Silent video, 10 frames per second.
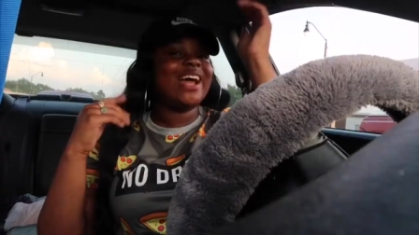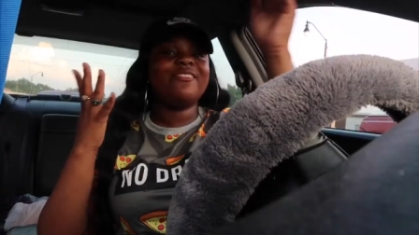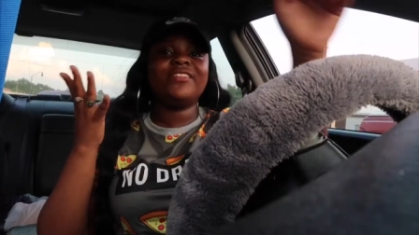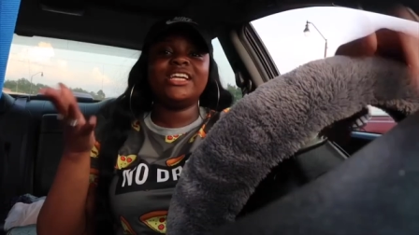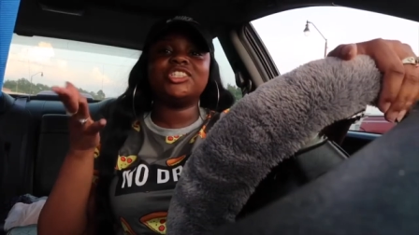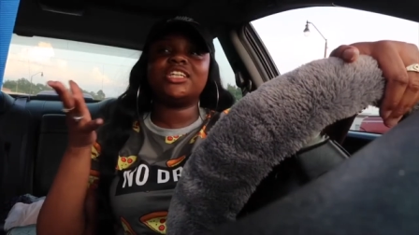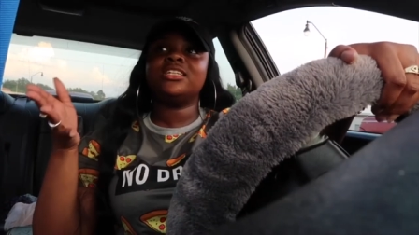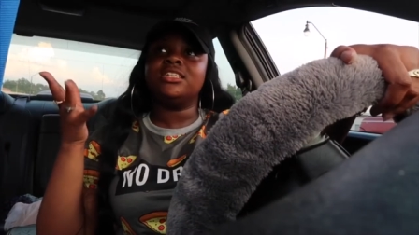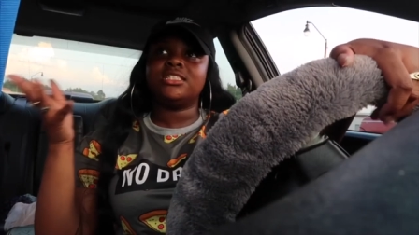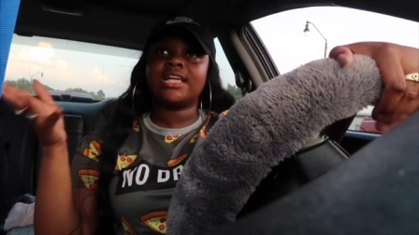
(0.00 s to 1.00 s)
When I finish
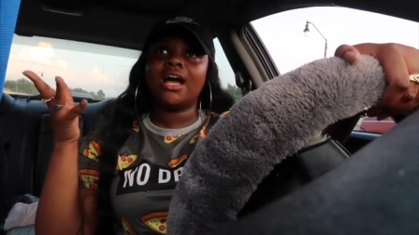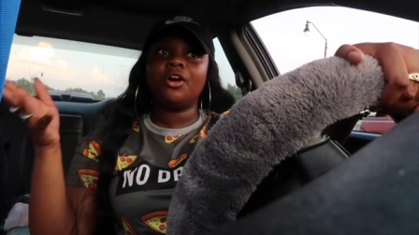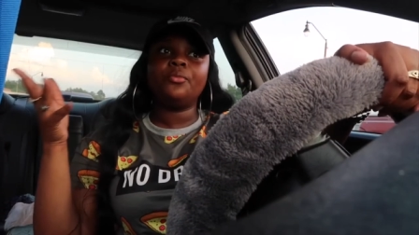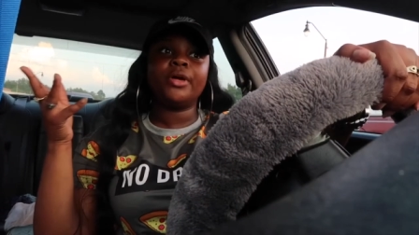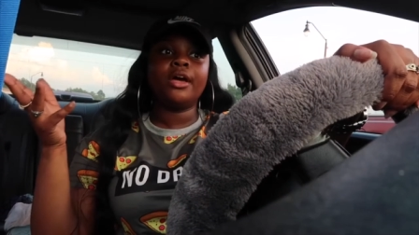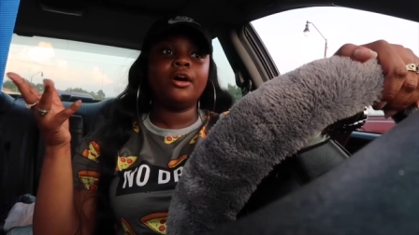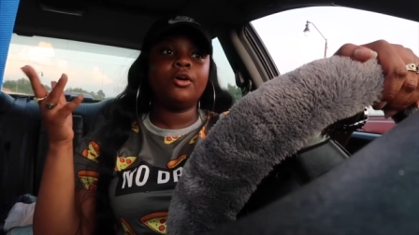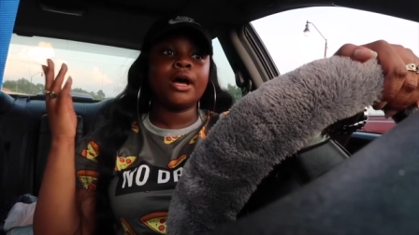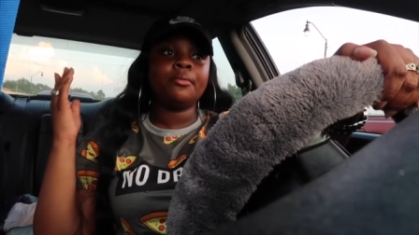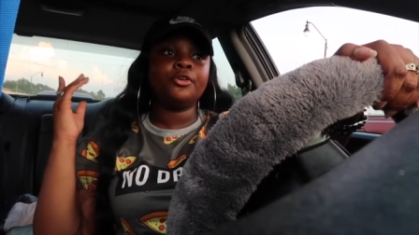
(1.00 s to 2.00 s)
eating this Taco
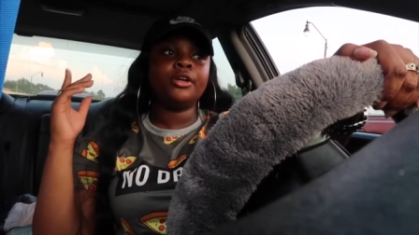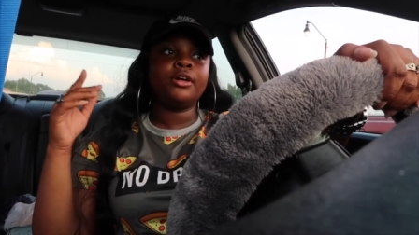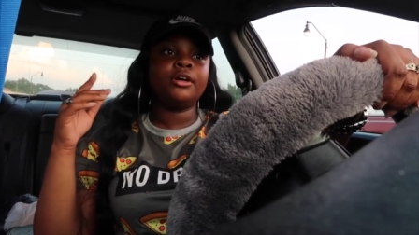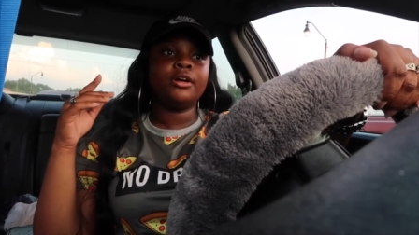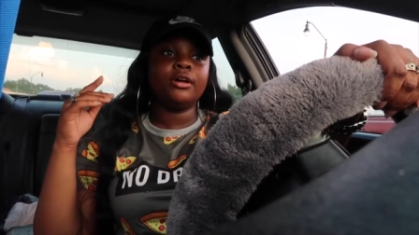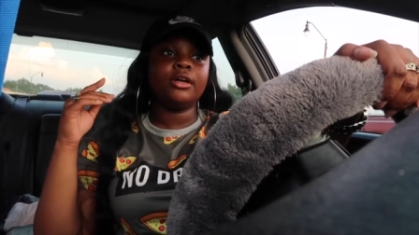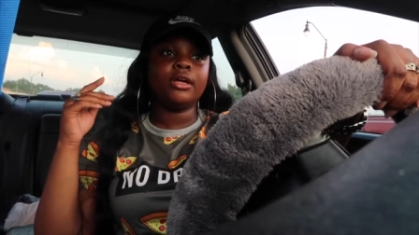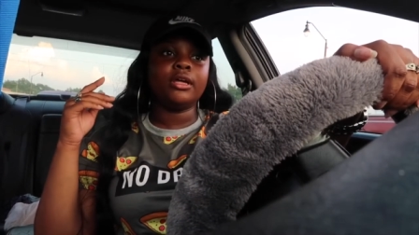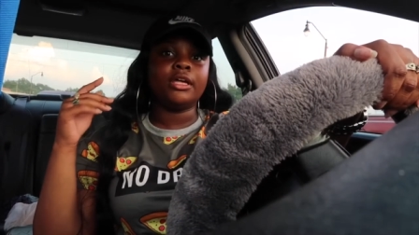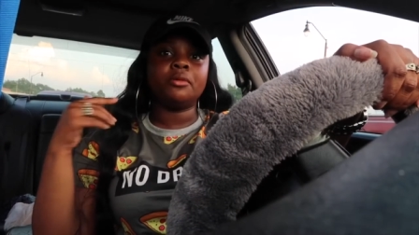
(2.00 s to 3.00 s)
Bell, I'm gonna
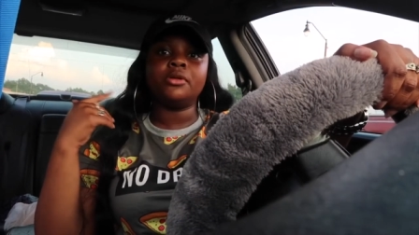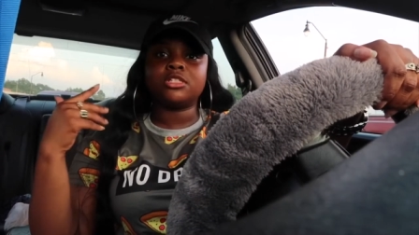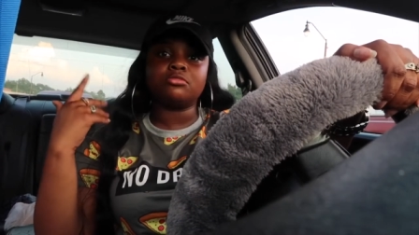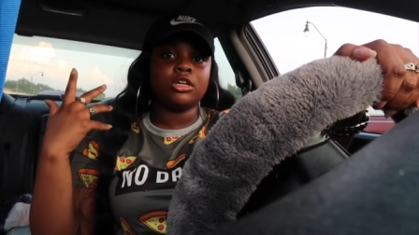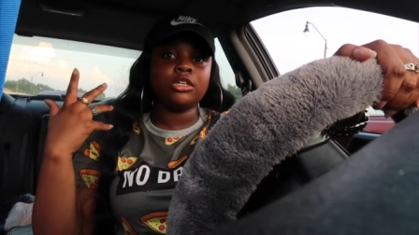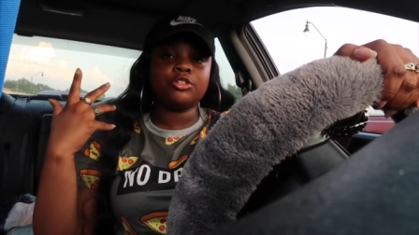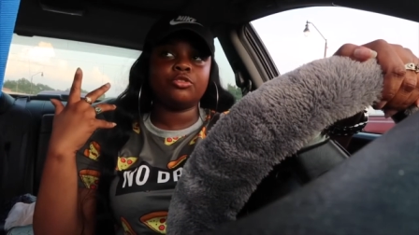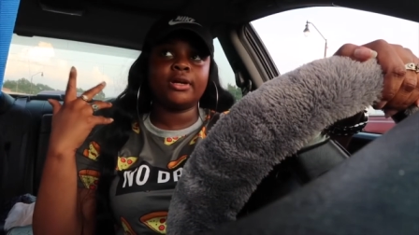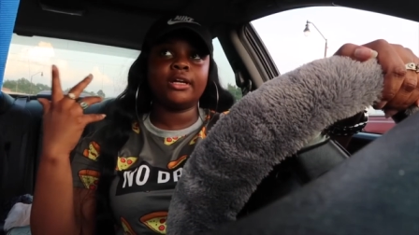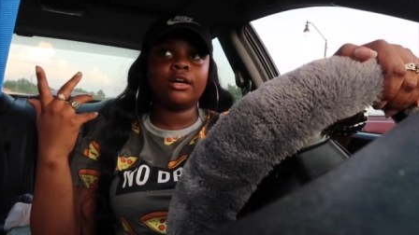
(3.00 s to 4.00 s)
get me some cookies
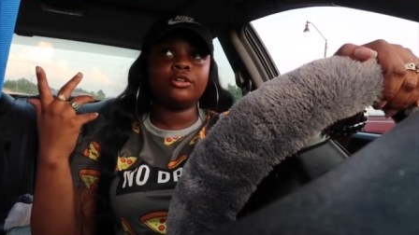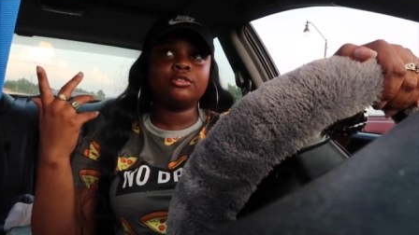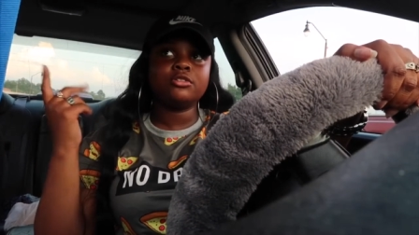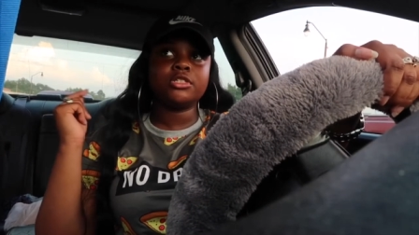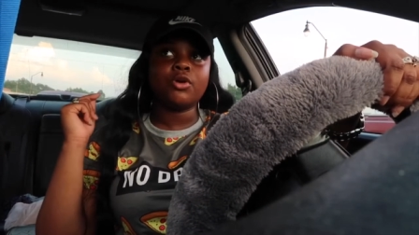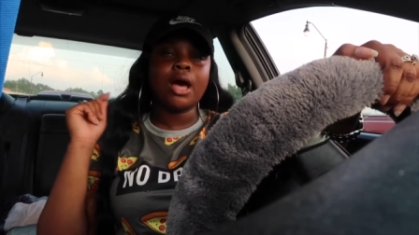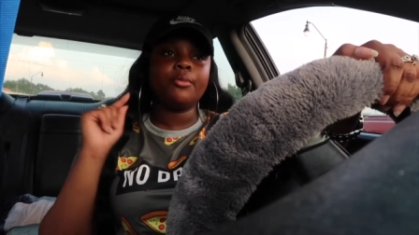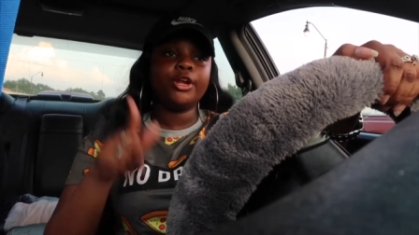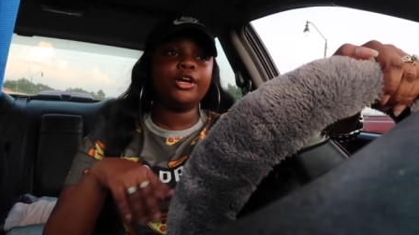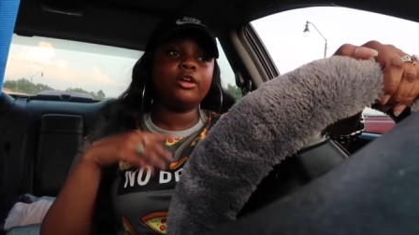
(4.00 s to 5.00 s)
from McDonald's. So
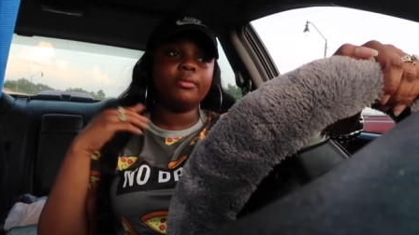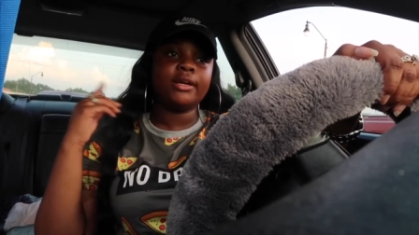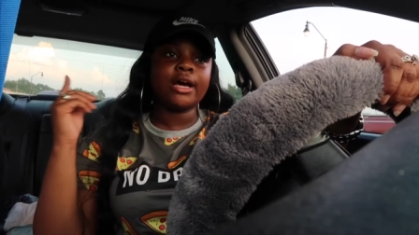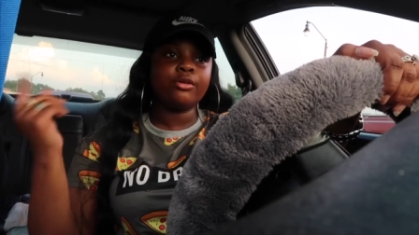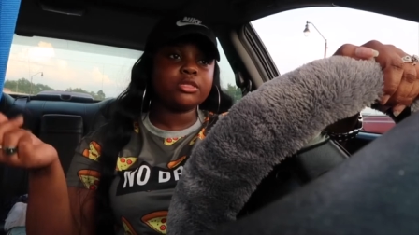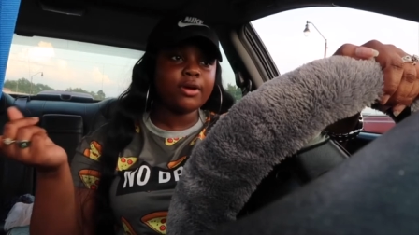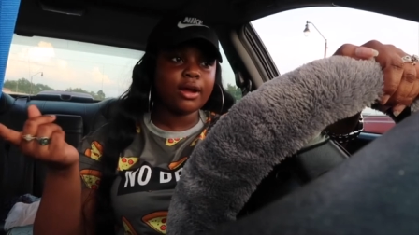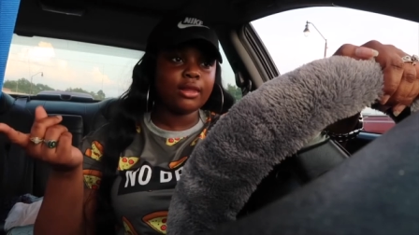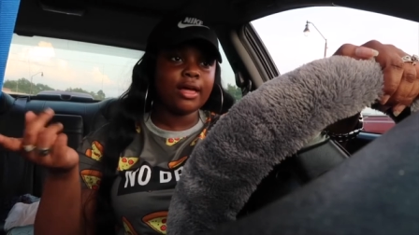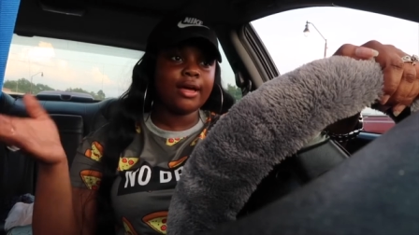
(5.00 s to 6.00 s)
I'm gonna go to McDonald's
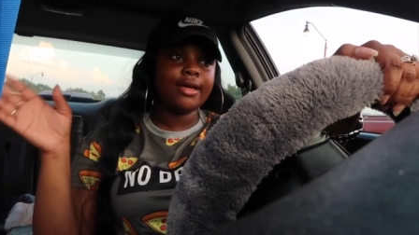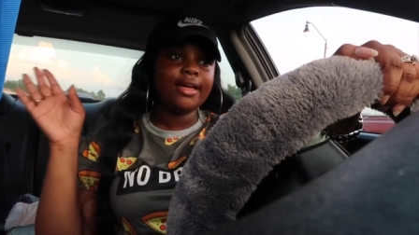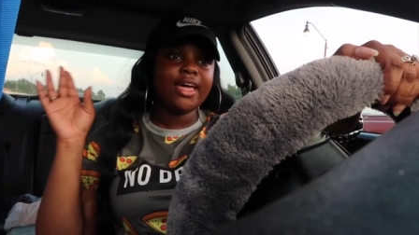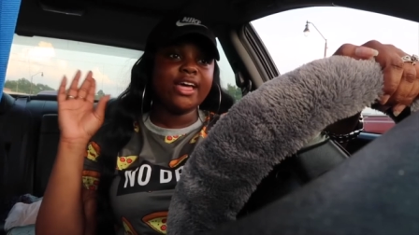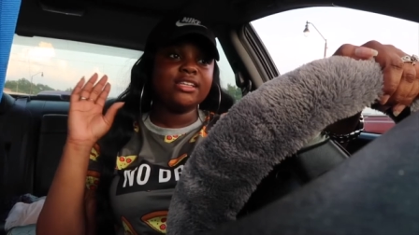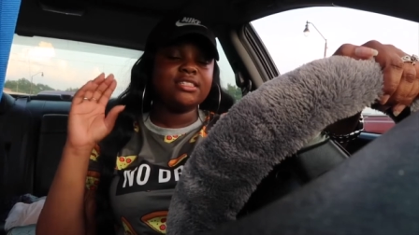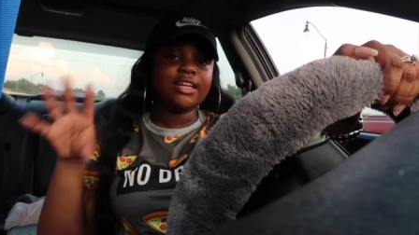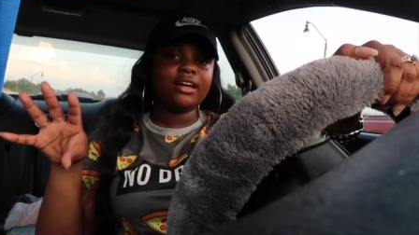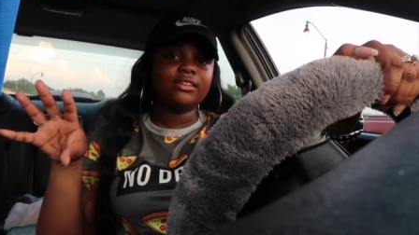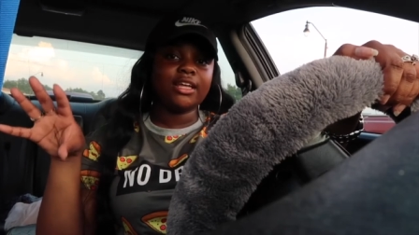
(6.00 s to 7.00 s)
parking lot,
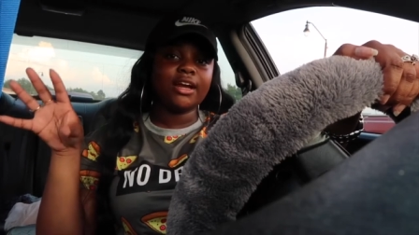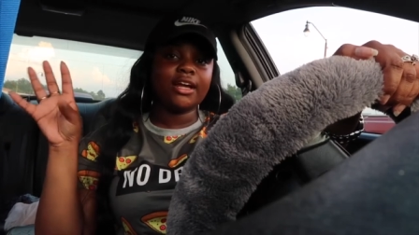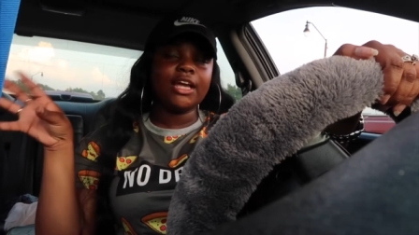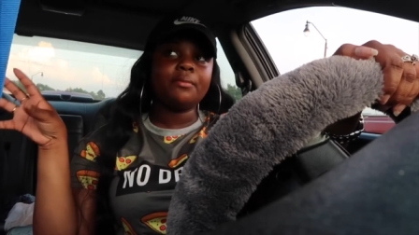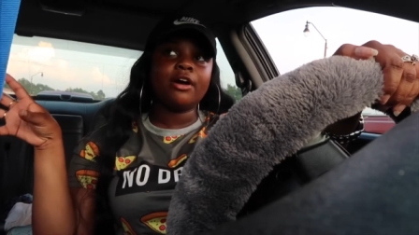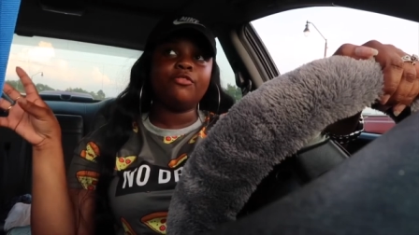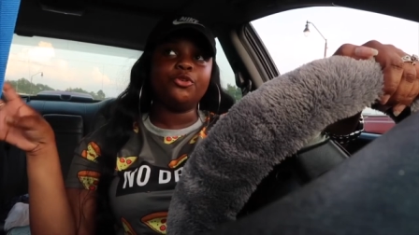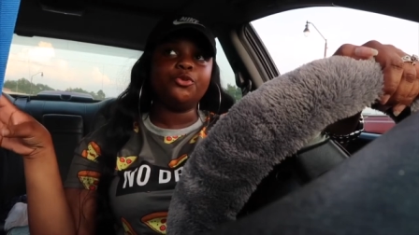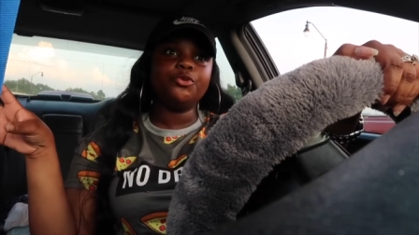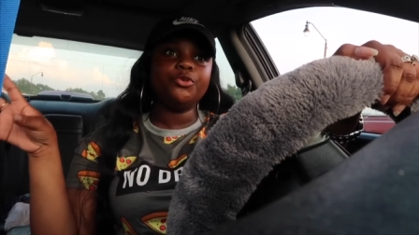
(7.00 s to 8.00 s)
sit out there and eat my
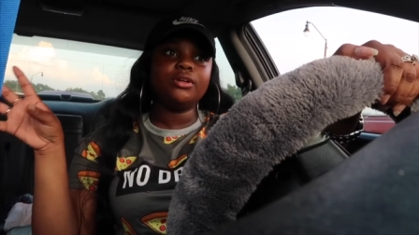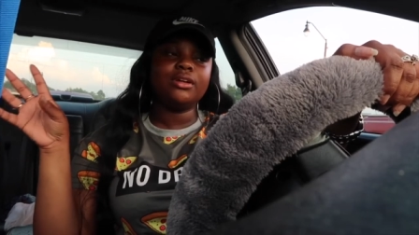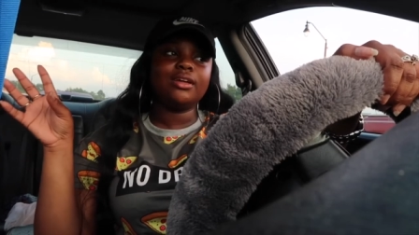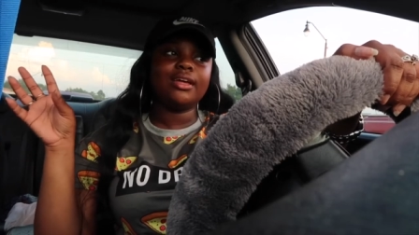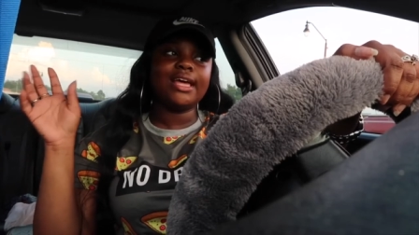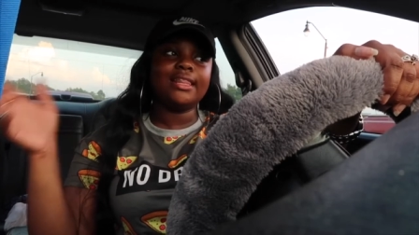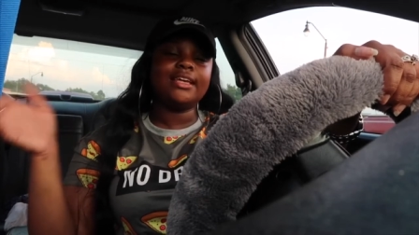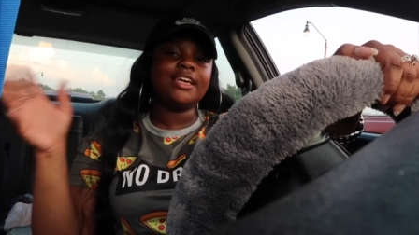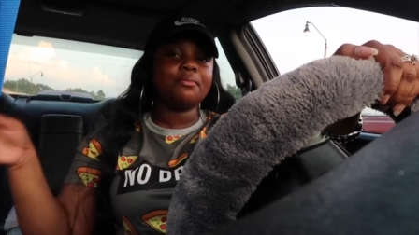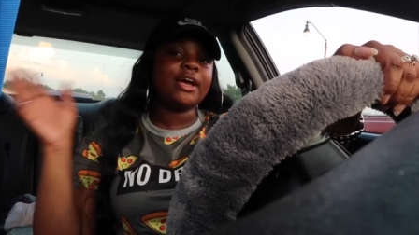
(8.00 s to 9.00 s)
food, and
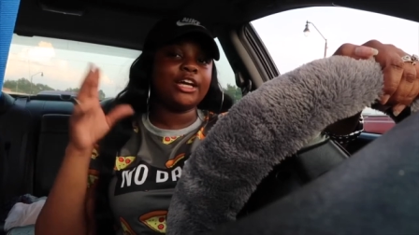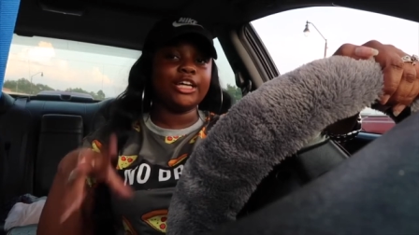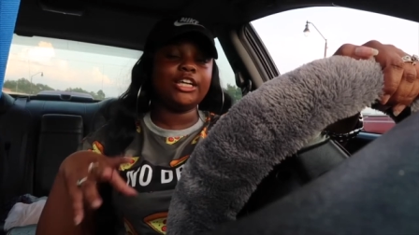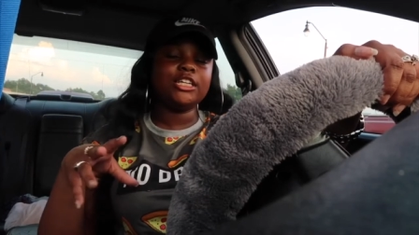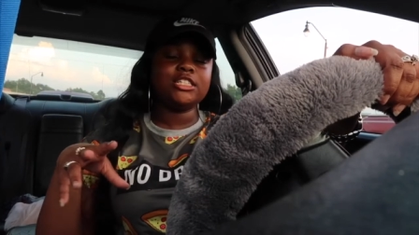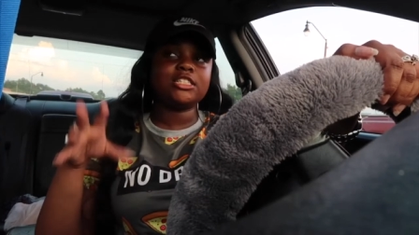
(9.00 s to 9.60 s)
then get my cookies.